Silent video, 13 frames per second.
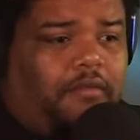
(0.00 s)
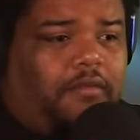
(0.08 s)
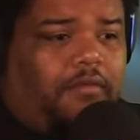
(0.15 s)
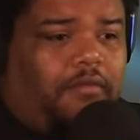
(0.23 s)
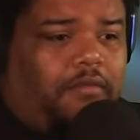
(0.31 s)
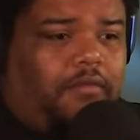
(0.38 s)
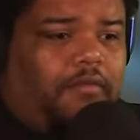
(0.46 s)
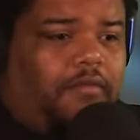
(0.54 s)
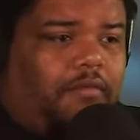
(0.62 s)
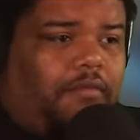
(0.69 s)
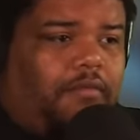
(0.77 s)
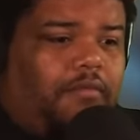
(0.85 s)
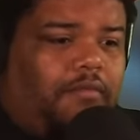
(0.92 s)

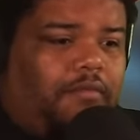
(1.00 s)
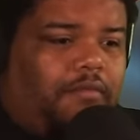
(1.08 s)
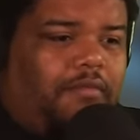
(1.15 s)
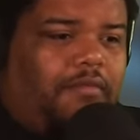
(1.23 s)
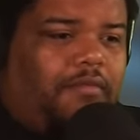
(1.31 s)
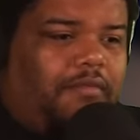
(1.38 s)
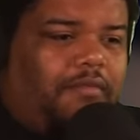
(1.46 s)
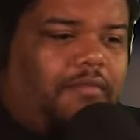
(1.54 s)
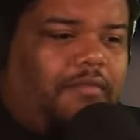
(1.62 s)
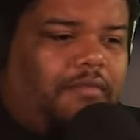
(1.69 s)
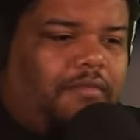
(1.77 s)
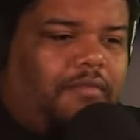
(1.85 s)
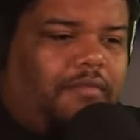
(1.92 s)

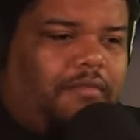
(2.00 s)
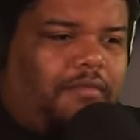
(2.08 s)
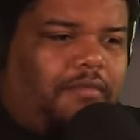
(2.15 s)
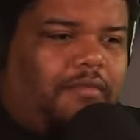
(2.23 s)
[no speech]